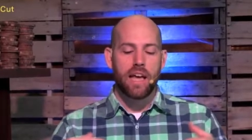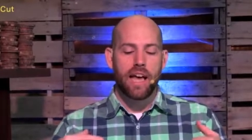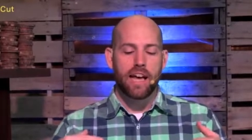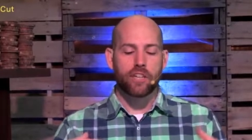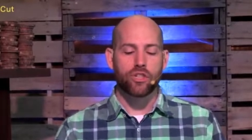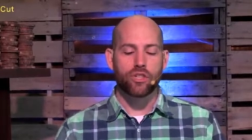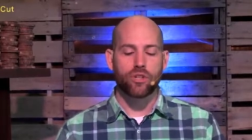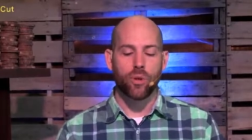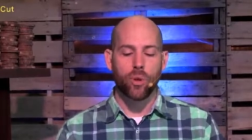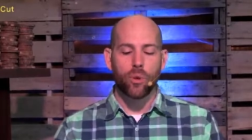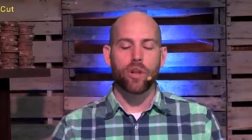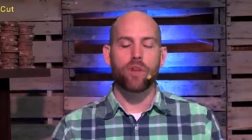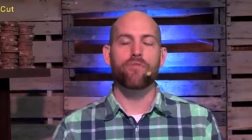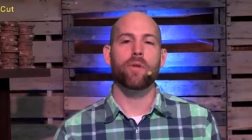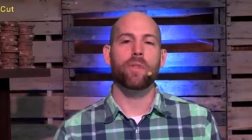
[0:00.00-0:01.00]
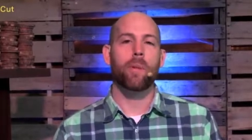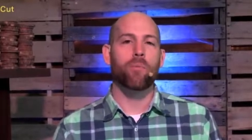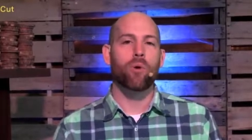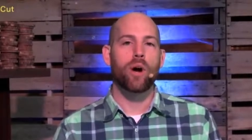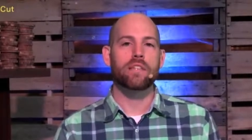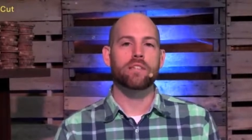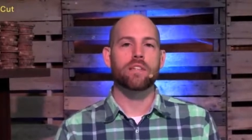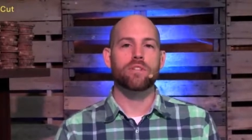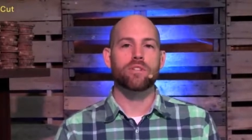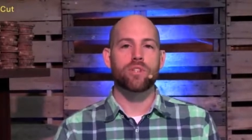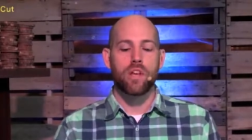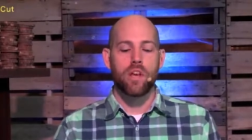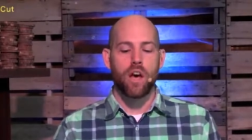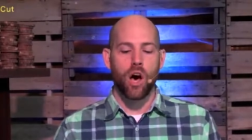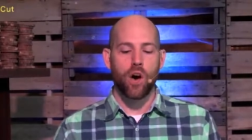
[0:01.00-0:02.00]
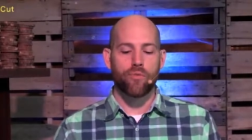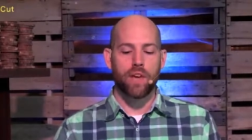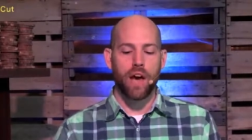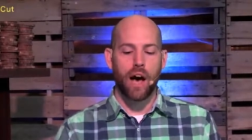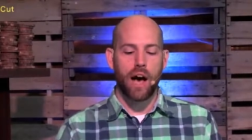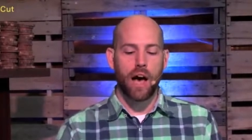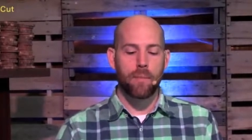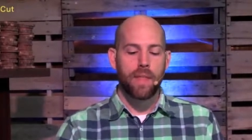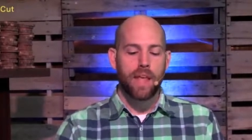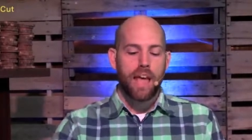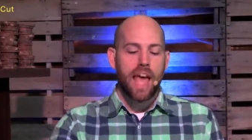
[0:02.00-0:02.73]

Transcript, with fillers: excluded from the presence of God,